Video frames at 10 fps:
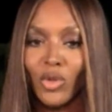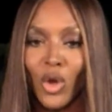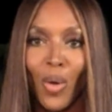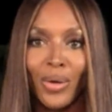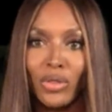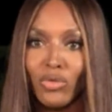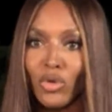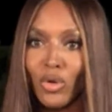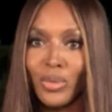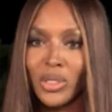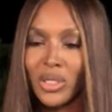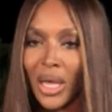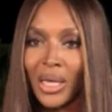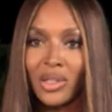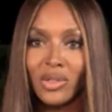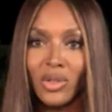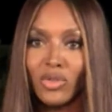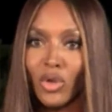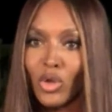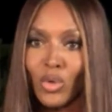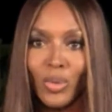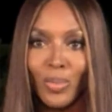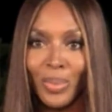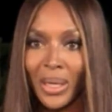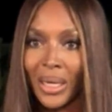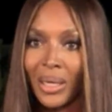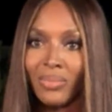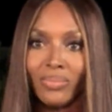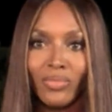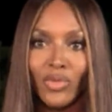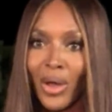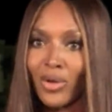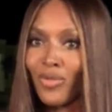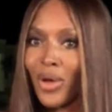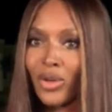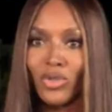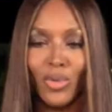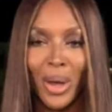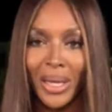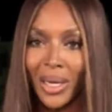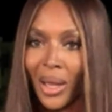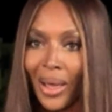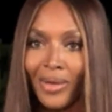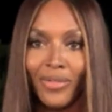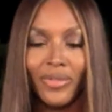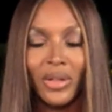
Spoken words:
going through your mistakes as a human being, trying to find your way in life,